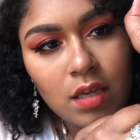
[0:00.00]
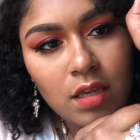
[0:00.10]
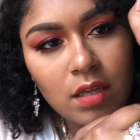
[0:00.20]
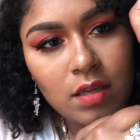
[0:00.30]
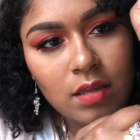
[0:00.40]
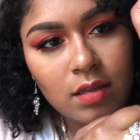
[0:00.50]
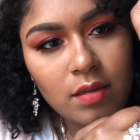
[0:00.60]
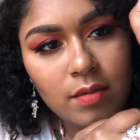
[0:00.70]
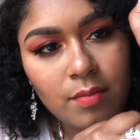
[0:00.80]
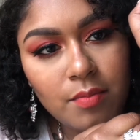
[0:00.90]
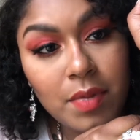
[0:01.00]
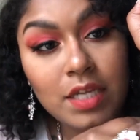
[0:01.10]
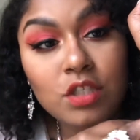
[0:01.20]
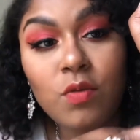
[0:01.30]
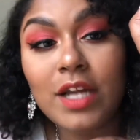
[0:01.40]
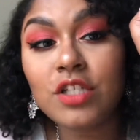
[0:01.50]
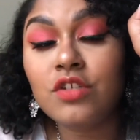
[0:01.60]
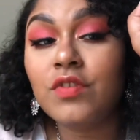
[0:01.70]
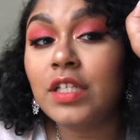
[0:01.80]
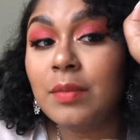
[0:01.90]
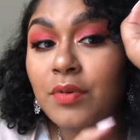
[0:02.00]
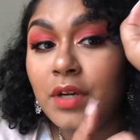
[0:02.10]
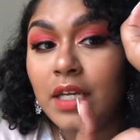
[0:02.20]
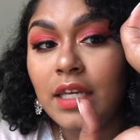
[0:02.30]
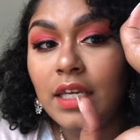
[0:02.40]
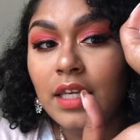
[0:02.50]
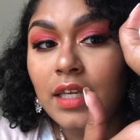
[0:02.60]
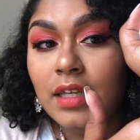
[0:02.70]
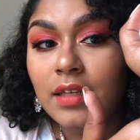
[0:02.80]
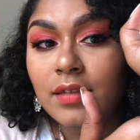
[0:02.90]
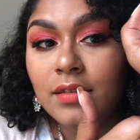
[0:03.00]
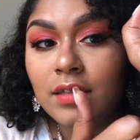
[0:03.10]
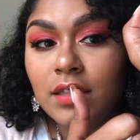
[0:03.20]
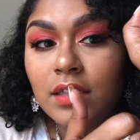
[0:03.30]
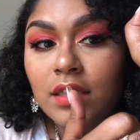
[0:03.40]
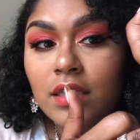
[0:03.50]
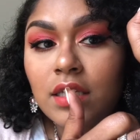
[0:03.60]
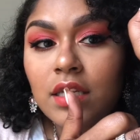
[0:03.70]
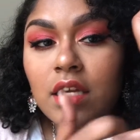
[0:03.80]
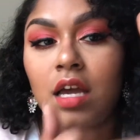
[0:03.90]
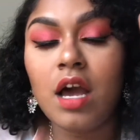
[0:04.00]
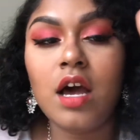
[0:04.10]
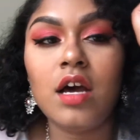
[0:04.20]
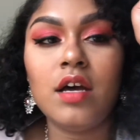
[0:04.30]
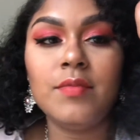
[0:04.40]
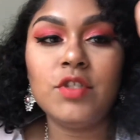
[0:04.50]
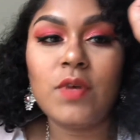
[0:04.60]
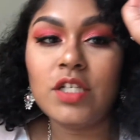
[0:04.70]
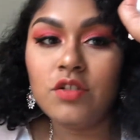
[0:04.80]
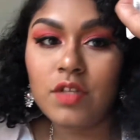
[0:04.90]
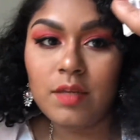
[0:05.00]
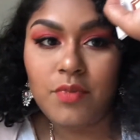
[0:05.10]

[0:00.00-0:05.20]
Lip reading: But it swatches really pretty. It swatches really